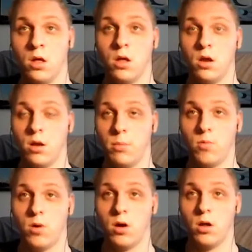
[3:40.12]
number
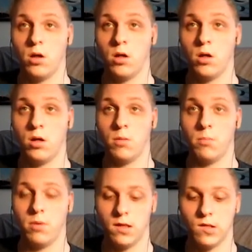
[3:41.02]
1
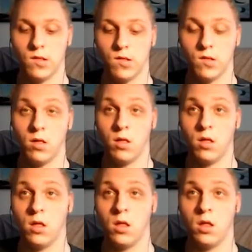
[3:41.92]
plus
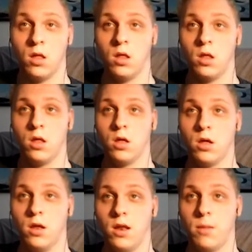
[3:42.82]

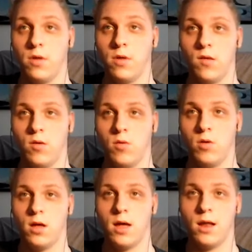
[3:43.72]
number 2,
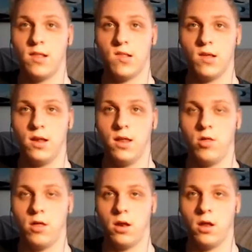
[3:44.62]
and that's
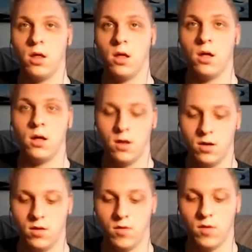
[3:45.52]
addition.
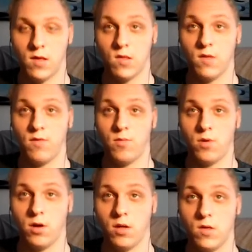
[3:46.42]
To test if it
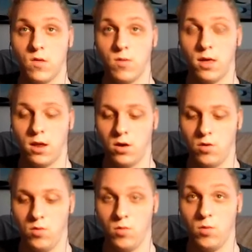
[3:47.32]
works, we can do